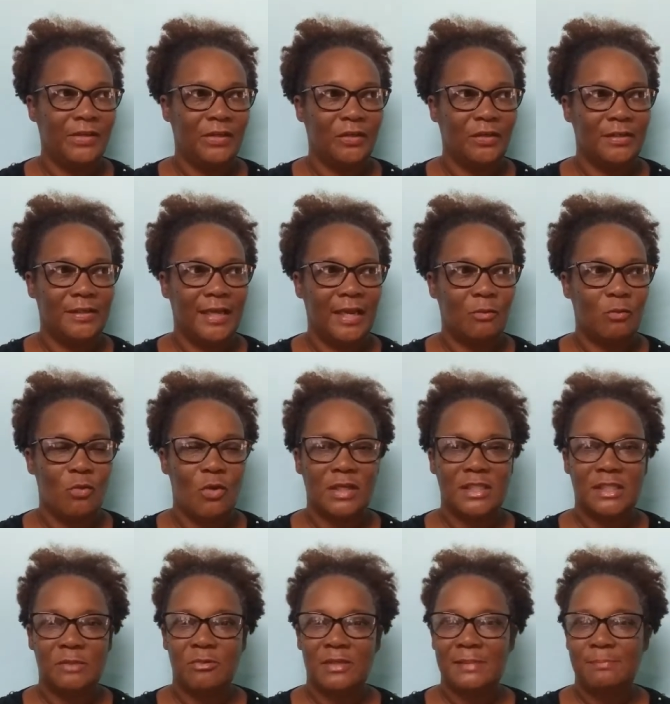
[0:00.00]
video that I
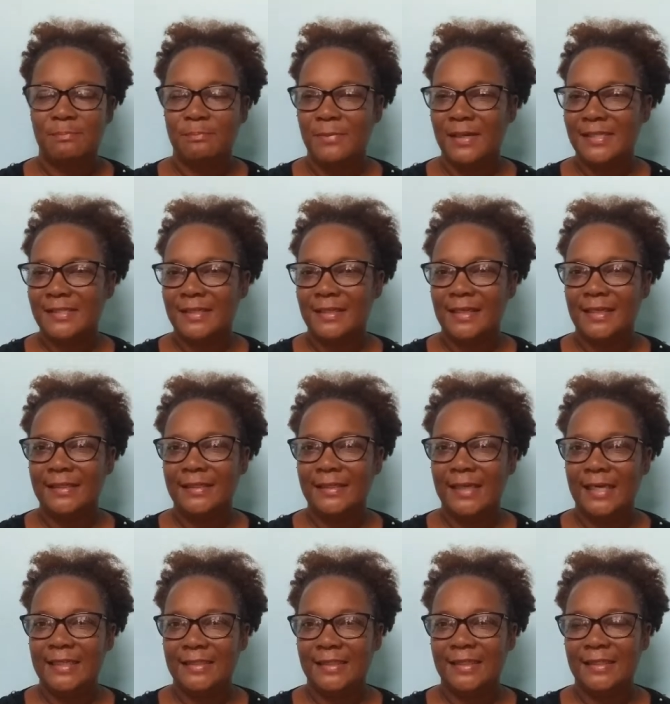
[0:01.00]
watched was basically
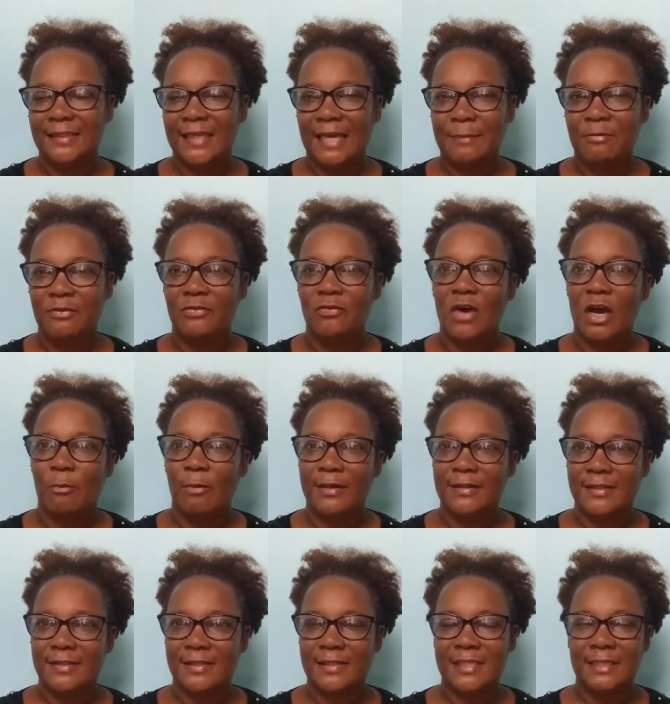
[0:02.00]
late in the night before I
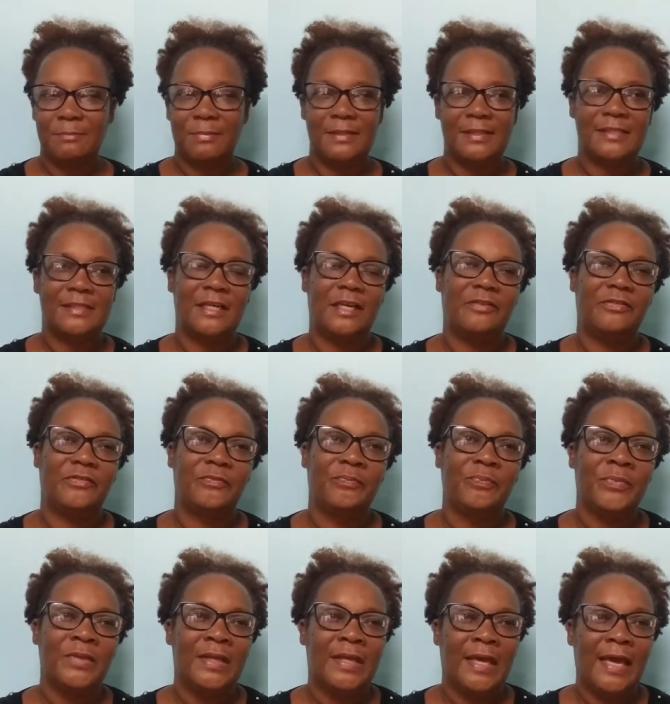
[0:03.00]
went to sleep and stuff.
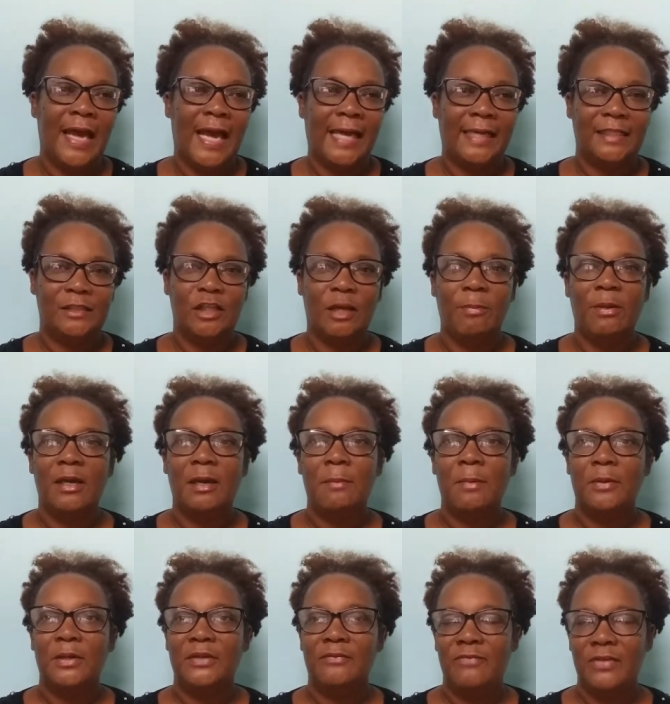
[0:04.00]
And the topic
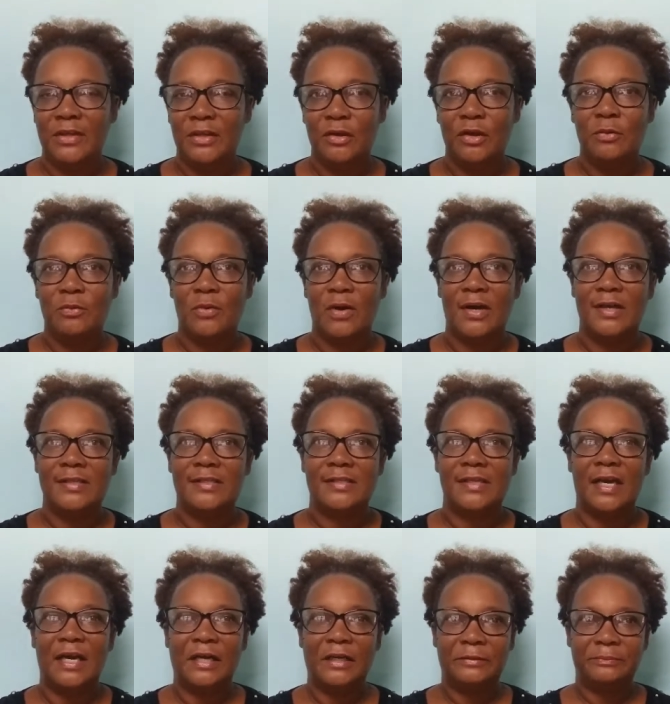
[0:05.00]
about the video
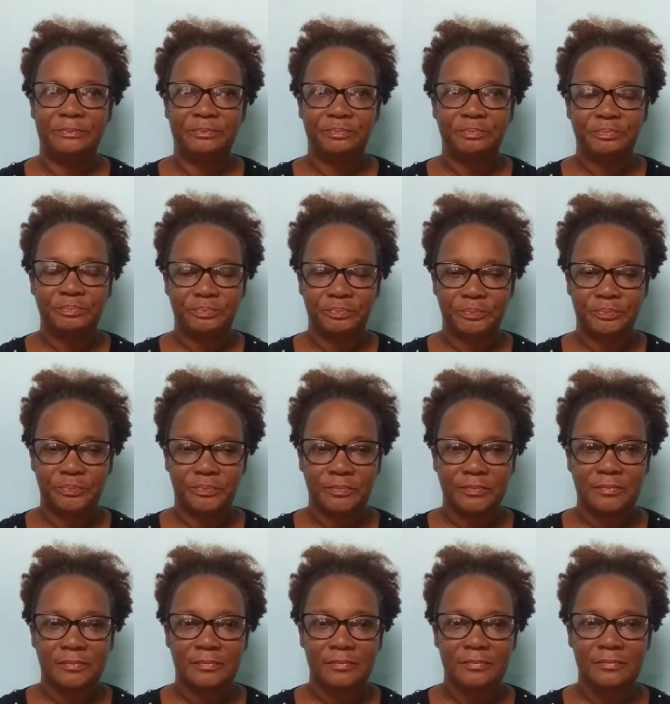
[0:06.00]
was, um,
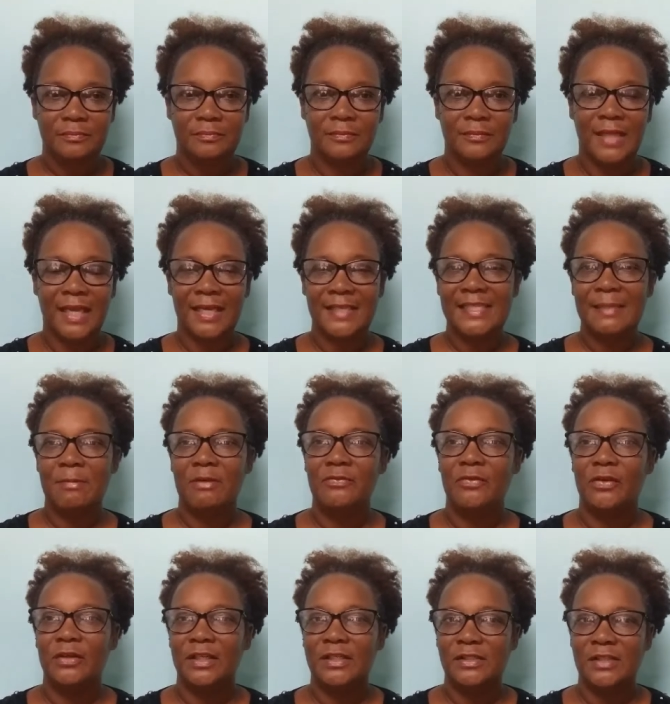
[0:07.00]
like I said
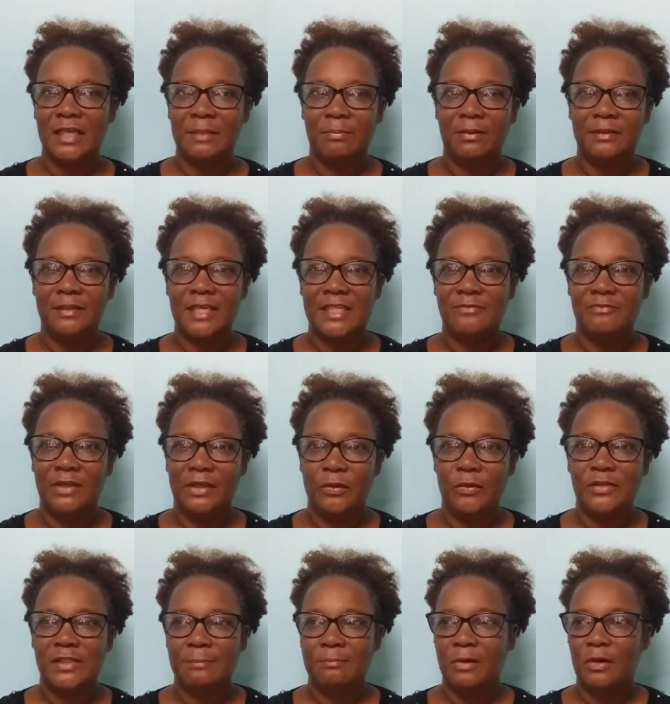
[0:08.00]
before, this gentleman does
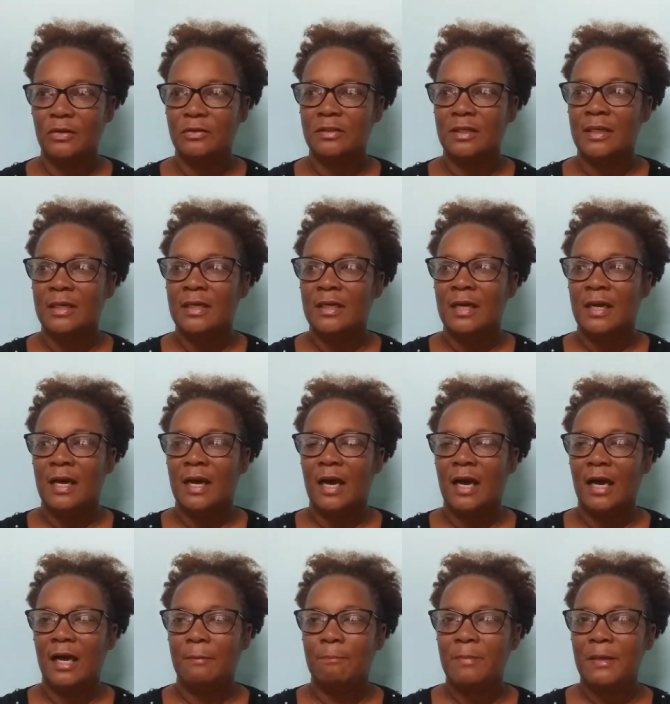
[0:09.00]
videos about
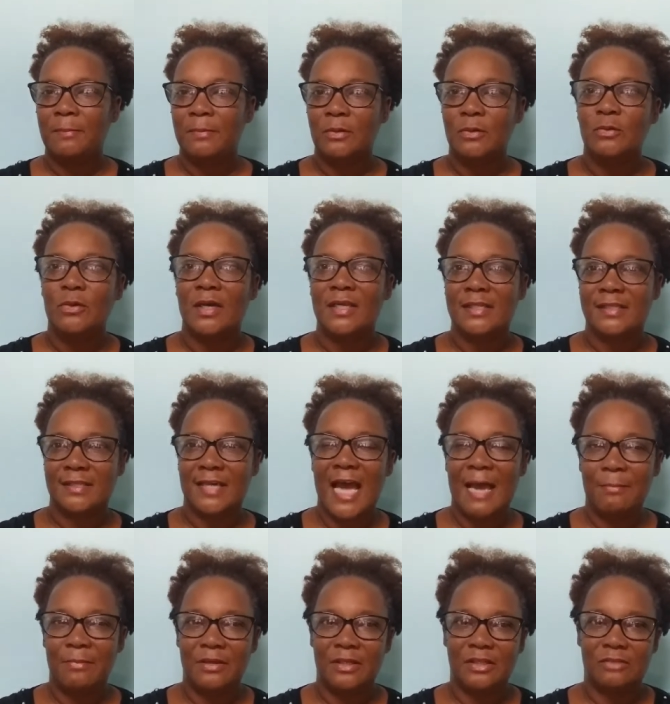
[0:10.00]
um, people who are
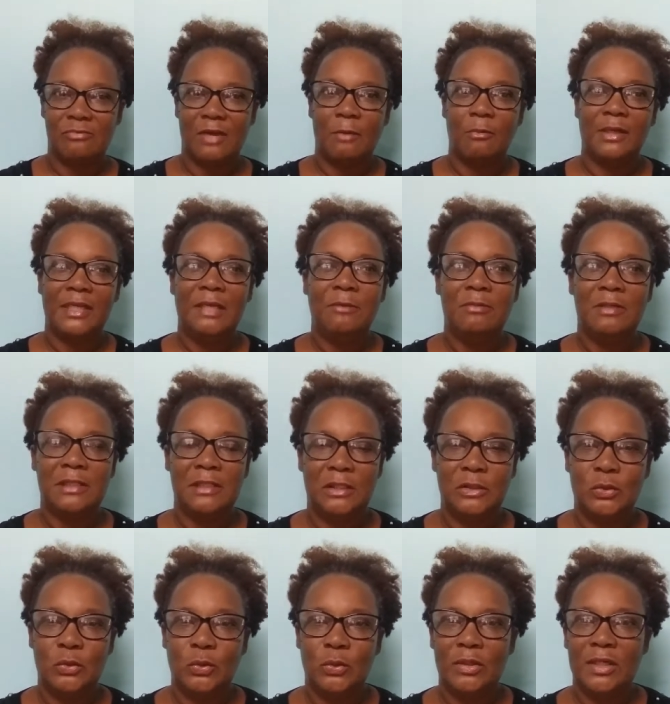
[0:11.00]
scammers, right? What he will
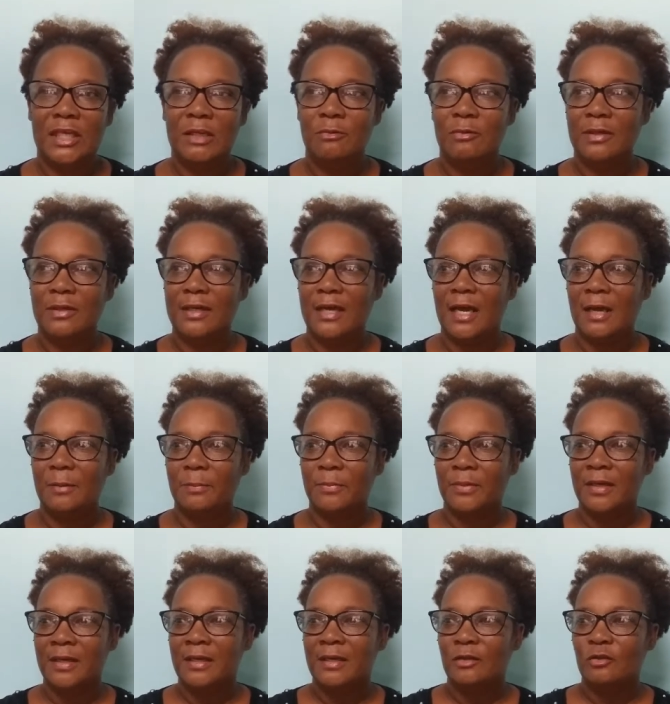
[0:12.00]
do, he would
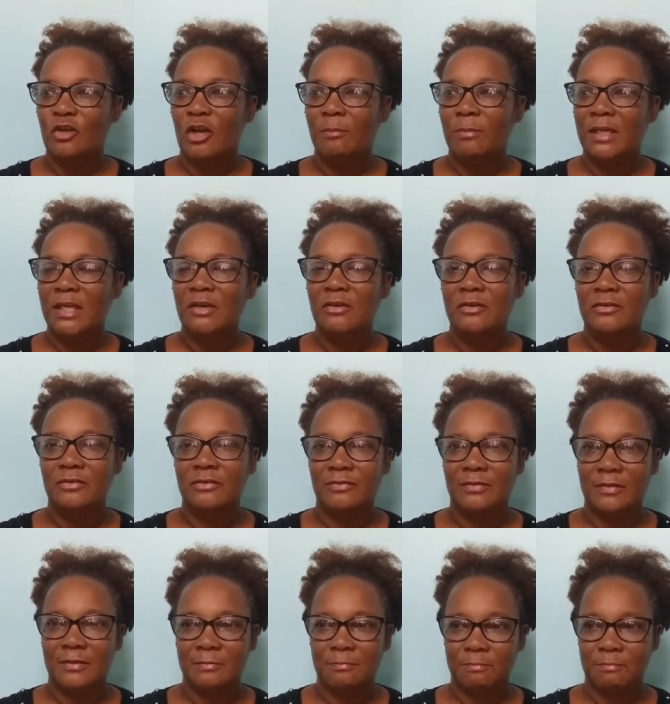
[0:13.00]
um normally he will,